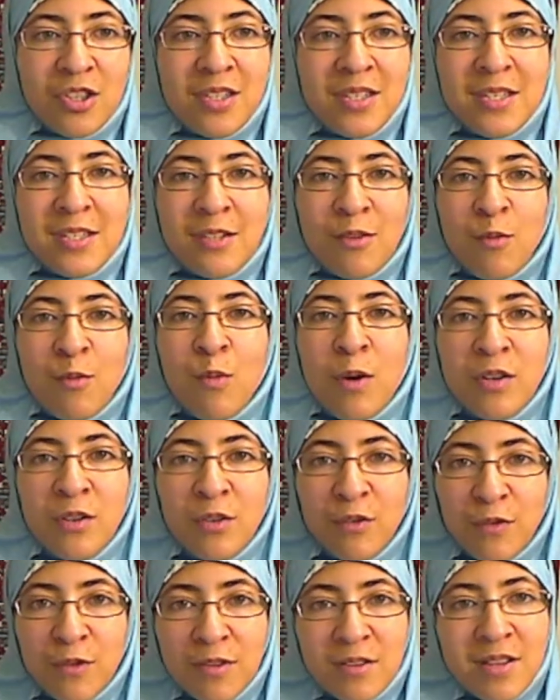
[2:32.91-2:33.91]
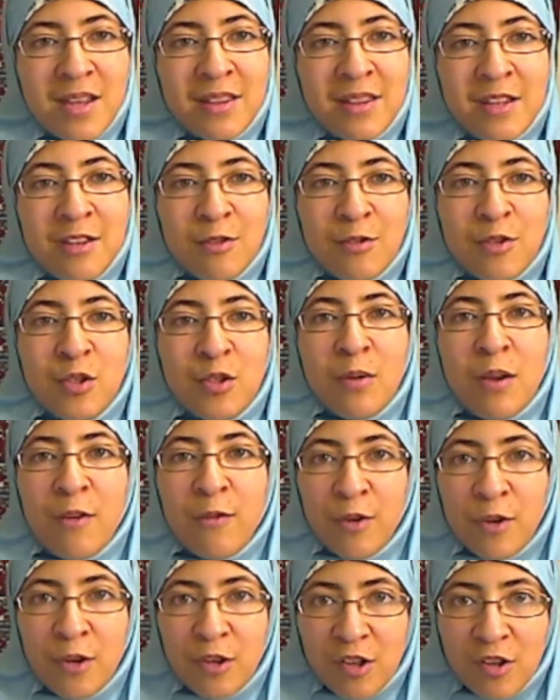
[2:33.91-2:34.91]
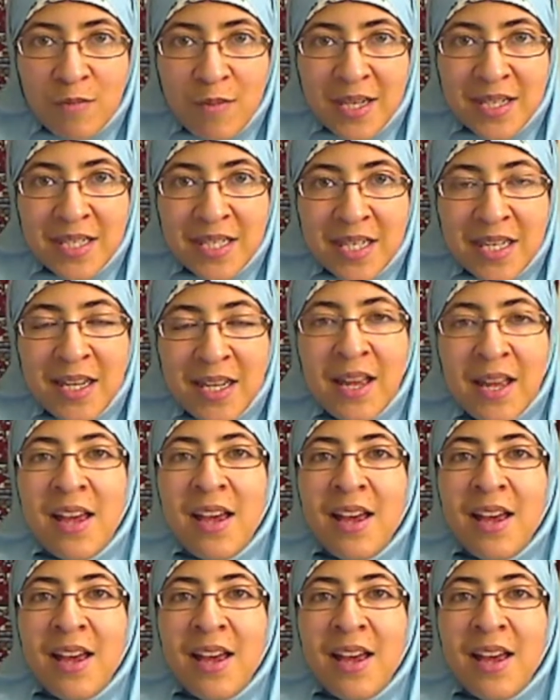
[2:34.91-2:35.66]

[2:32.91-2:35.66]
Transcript: This is a wonderful thing that you're doing for your community,